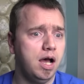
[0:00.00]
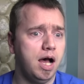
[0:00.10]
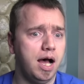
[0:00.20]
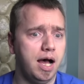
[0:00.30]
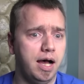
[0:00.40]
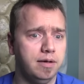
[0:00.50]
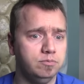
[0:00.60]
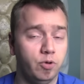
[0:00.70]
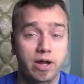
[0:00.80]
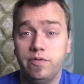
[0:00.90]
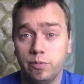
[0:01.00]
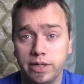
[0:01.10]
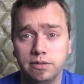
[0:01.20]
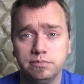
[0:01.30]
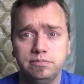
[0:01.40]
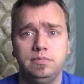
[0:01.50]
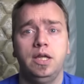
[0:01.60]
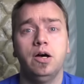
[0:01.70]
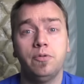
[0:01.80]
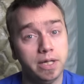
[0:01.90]
Ravenwing. They
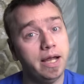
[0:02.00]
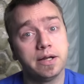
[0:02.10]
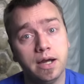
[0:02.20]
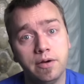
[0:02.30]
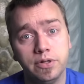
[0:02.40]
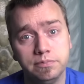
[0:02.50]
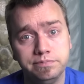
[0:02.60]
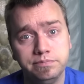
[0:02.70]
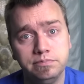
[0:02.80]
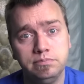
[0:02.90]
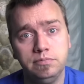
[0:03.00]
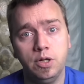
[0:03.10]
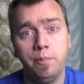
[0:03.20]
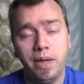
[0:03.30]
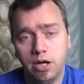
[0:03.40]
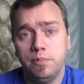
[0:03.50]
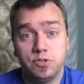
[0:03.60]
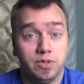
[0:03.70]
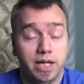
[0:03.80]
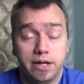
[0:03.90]
all rely on cover. You know, many
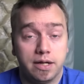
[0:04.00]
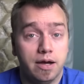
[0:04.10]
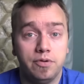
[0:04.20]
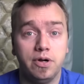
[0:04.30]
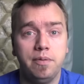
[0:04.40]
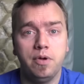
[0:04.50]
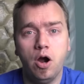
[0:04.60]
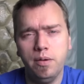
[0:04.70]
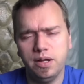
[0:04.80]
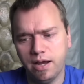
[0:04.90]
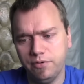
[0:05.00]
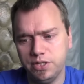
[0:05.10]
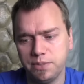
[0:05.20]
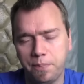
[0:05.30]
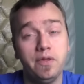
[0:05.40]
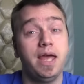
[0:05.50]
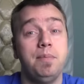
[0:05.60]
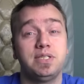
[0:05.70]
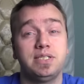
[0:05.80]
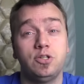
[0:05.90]
armies rely on cover, and cover is a part of the
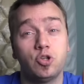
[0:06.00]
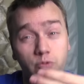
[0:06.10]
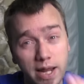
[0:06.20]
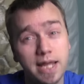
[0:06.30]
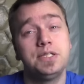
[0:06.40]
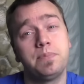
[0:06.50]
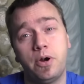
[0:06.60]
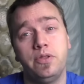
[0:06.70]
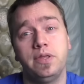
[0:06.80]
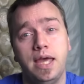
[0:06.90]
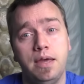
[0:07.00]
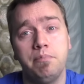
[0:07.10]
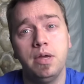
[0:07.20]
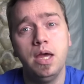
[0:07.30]
game. As I said, terrain is a part of the game.